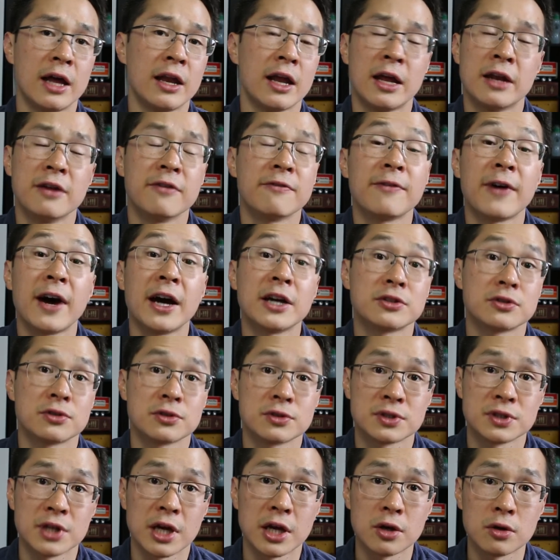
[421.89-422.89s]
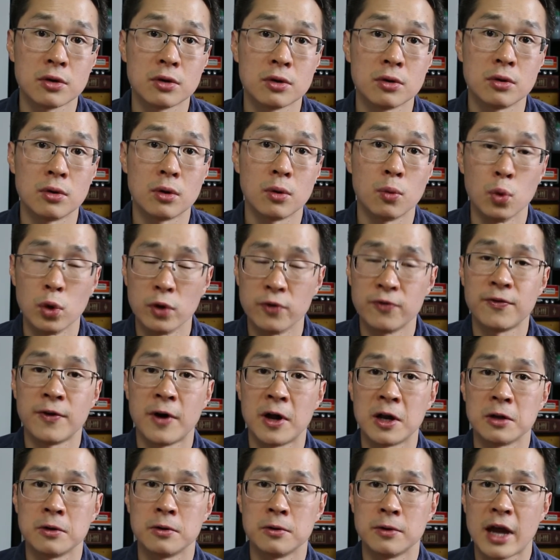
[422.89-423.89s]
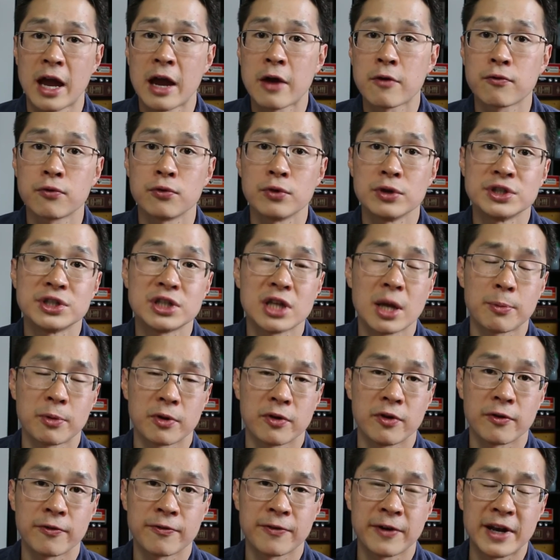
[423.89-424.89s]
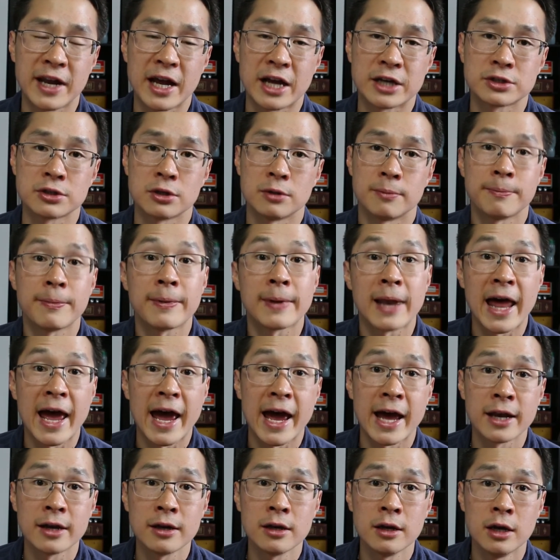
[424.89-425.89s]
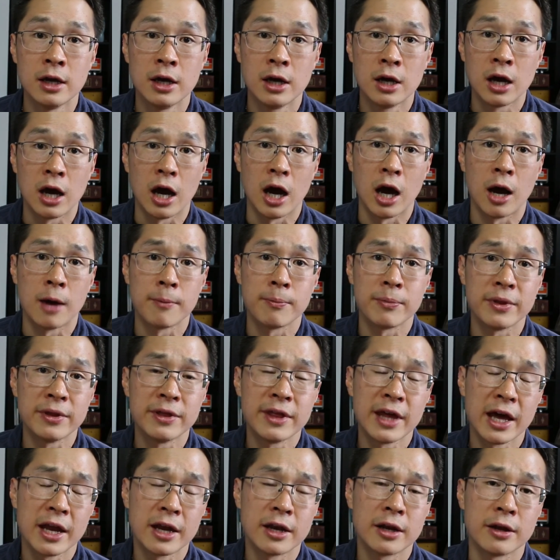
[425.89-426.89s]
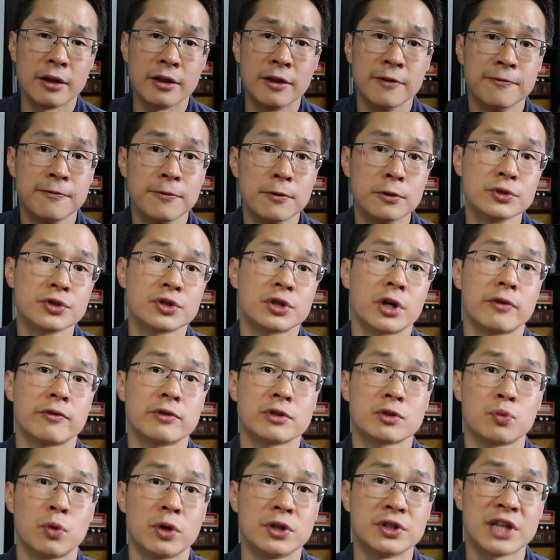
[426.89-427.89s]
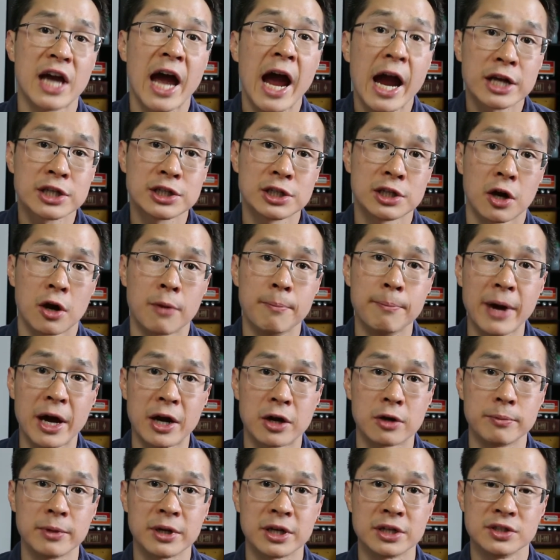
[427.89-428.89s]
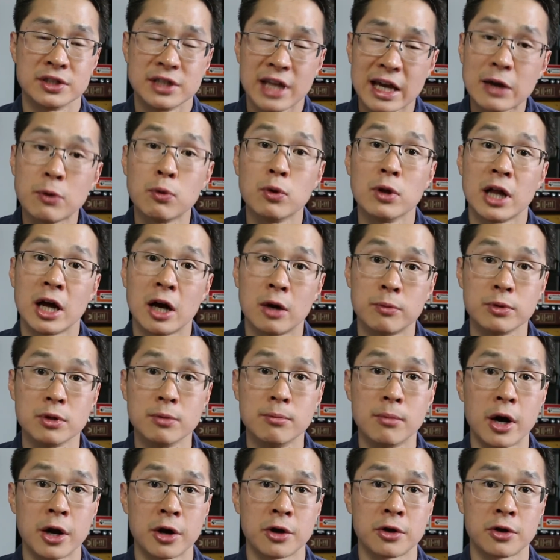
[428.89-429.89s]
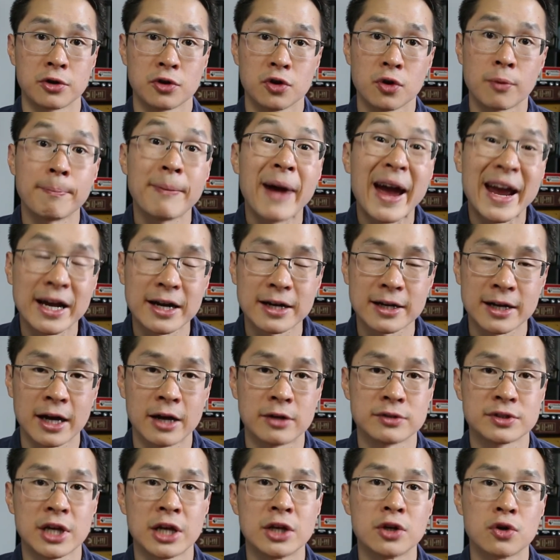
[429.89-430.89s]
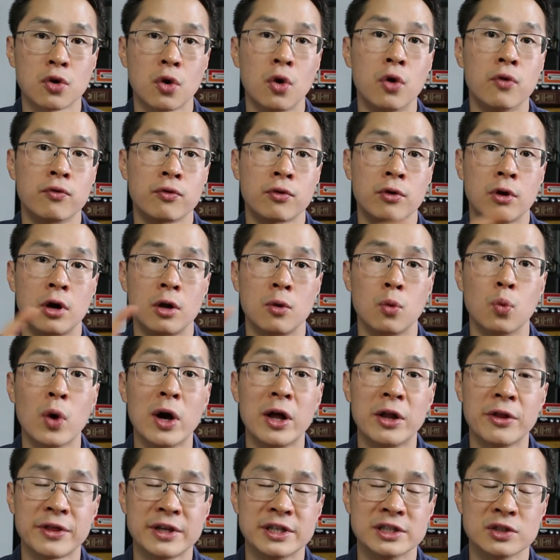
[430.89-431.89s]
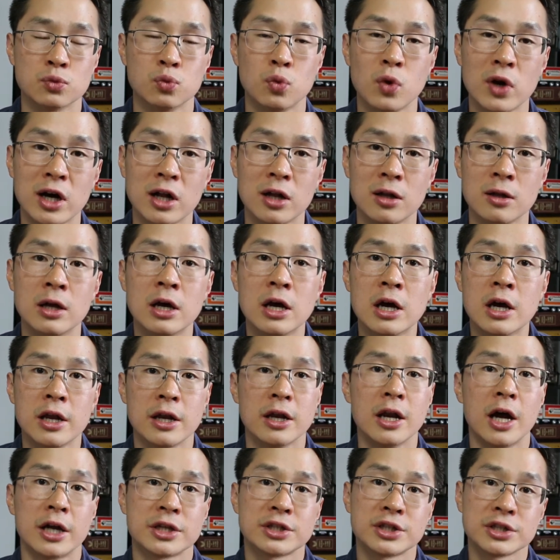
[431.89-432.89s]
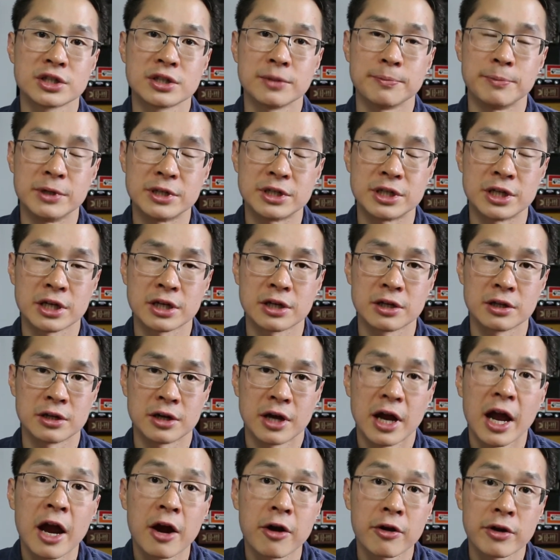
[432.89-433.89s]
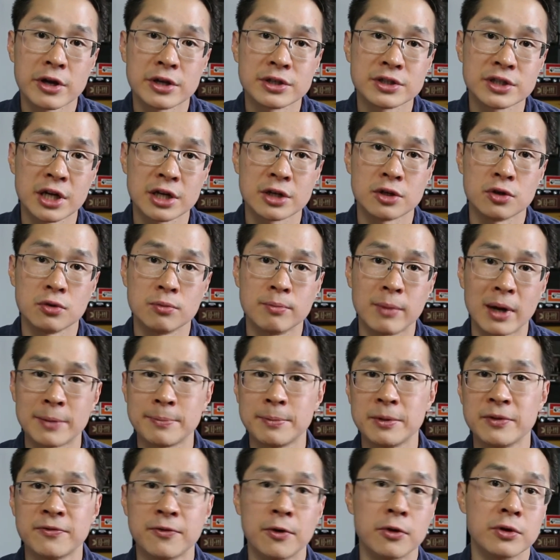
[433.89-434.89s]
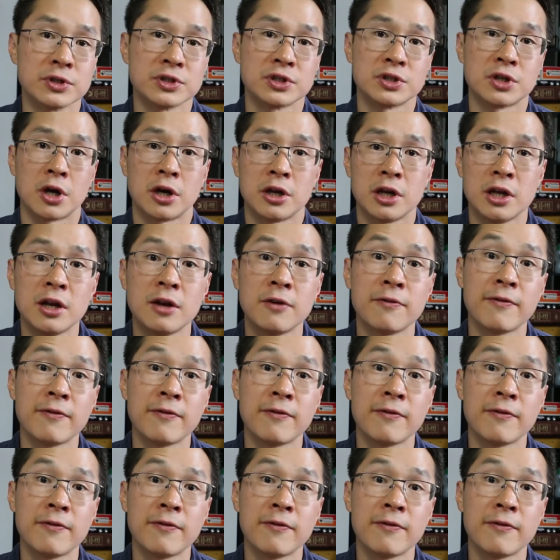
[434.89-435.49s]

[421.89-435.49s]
an advisor, say, who will follow every step of your financial plan, um, then the full service ones actually are better because they will help you monitor your bank accounts and your overall wealth as well, not just the particular areas that you might be focusing on in